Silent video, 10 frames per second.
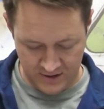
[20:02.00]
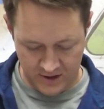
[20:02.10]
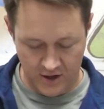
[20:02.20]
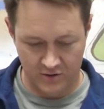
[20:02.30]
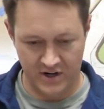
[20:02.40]

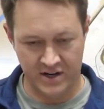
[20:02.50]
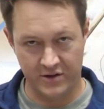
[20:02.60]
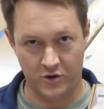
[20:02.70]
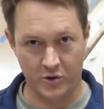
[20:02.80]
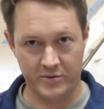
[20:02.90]
Oh, another
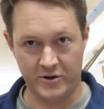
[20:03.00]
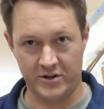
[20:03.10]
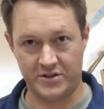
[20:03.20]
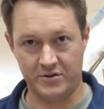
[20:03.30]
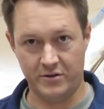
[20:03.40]
orbiter
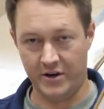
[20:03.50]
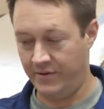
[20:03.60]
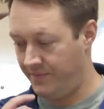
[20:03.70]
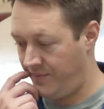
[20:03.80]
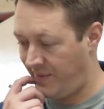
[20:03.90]
extruder.
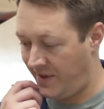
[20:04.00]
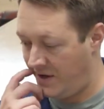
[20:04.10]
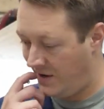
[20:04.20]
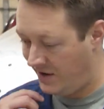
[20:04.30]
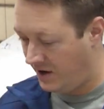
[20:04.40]

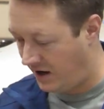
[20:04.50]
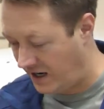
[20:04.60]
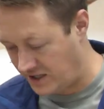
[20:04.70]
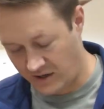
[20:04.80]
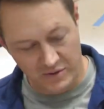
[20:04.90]
All
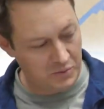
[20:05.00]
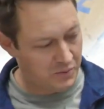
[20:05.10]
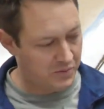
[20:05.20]
right, so I'm gonna